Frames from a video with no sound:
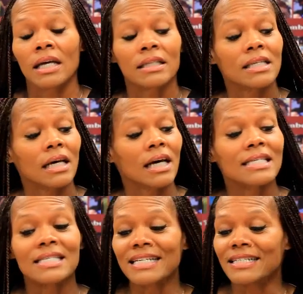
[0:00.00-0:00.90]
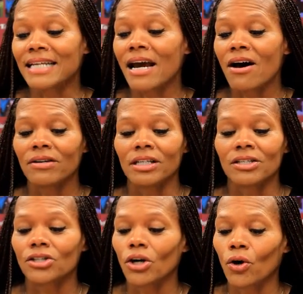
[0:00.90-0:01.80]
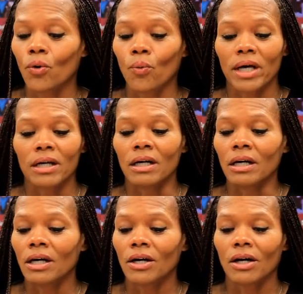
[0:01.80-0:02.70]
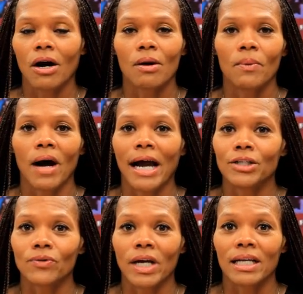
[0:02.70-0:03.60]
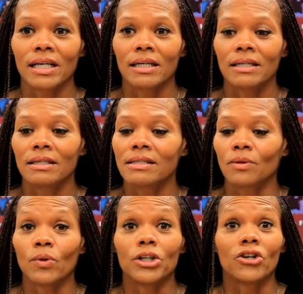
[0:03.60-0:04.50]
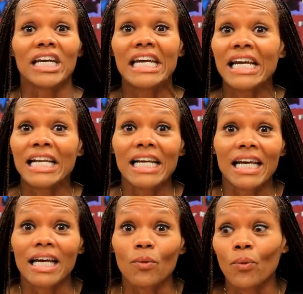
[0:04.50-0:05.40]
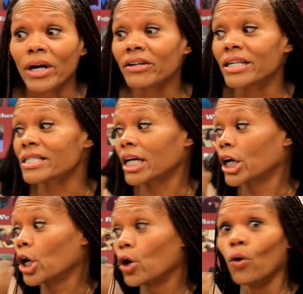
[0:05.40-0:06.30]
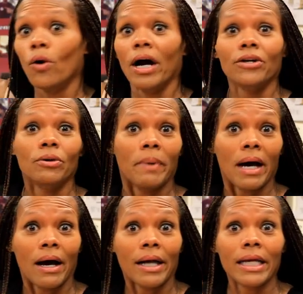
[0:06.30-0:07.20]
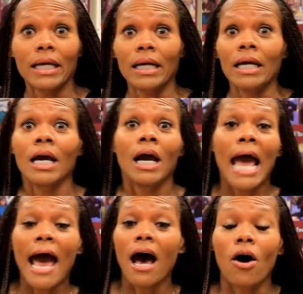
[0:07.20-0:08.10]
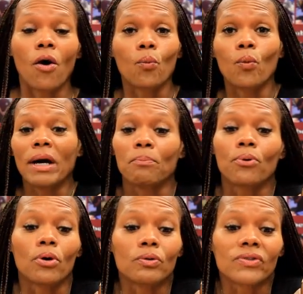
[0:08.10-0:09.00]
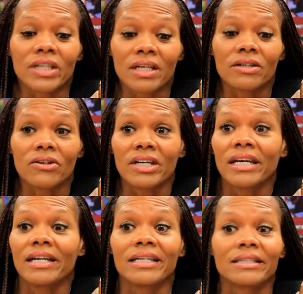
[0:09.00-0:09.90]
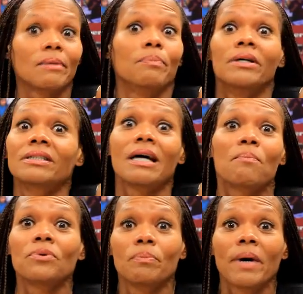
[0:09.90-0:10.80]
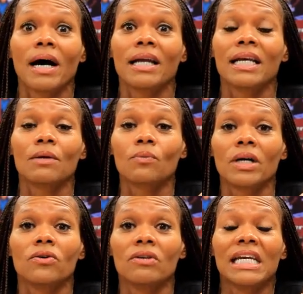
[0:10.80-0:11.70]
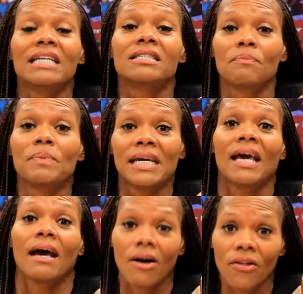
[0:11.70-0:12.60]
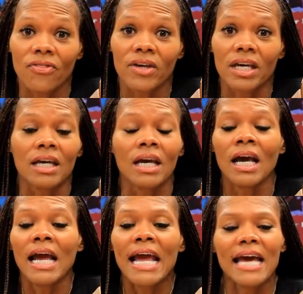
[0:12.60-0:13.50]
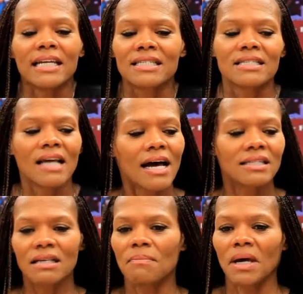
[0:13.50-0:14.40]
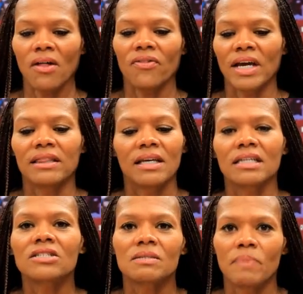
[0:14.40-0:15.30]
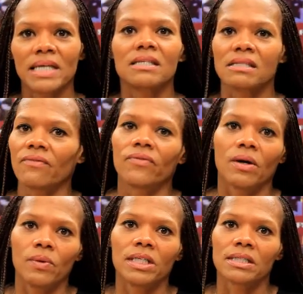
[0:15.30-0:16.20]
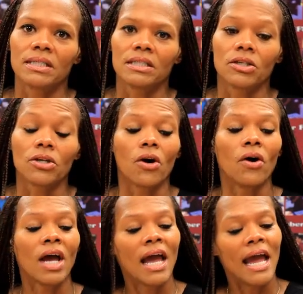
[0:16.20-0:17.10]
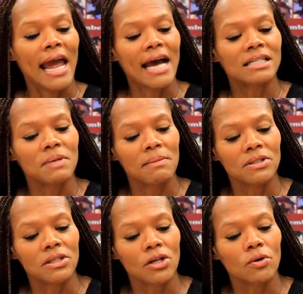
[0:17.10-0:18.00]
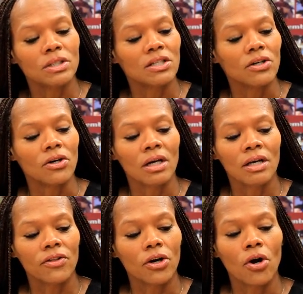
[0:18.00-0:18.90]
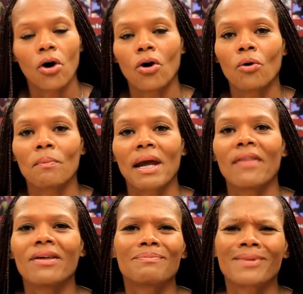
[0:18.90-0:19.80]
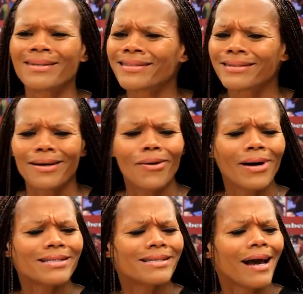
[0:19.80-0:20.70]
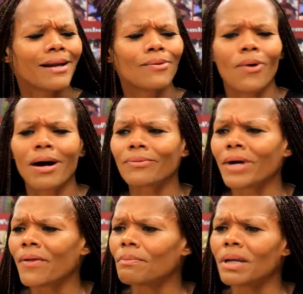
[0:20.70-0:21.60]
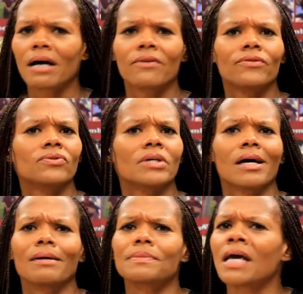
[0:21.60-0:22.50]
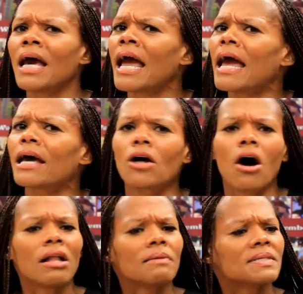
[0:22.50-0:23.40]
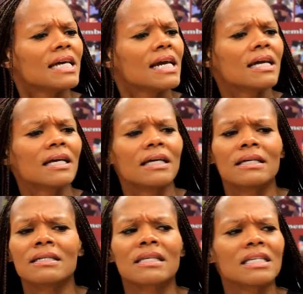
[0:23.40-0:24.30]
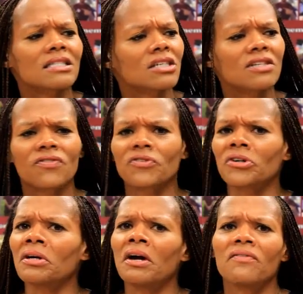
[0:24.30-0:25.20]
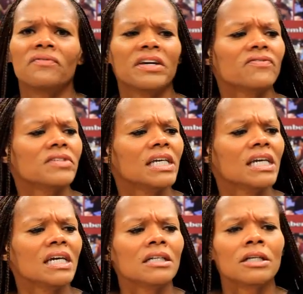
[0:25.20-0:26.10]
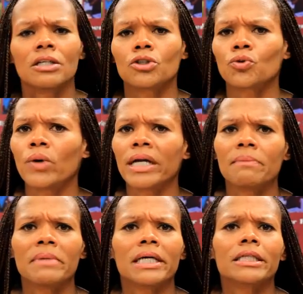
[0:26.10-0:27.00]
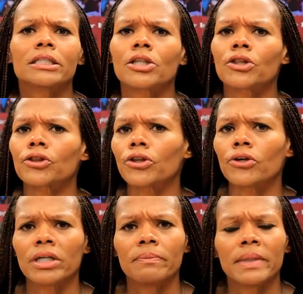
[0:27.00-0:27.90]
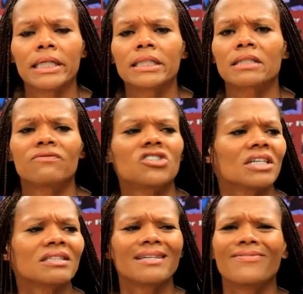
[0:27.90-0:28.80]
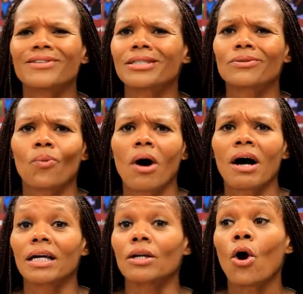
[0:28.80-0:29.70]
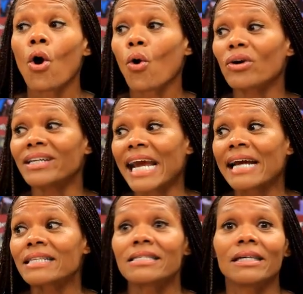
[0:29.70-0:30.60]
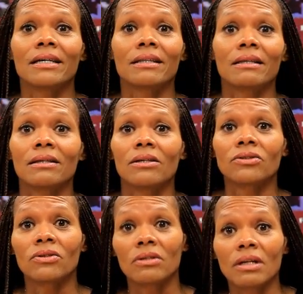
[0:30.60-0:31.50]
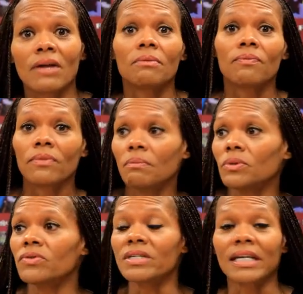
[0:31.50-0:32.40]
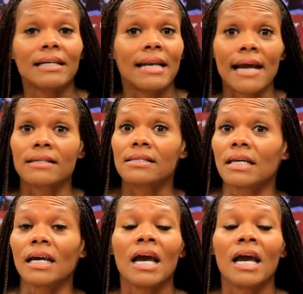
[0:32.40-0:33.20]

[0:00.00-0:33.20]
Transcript: to sit down and show what a carbohydrate is and when you're eating it, where does it go on your body, what protein you're eating to build up your body and what you need to be healthy. And it's not some health nut thing, it's just basic stuff that we just need to know. And to be able to go to their home and then go outside and walk around the block a few times. And all I'm saying is it's just for 15, 20 minutes, 30 minutes of just walking or dancing and turning on the music and dancing.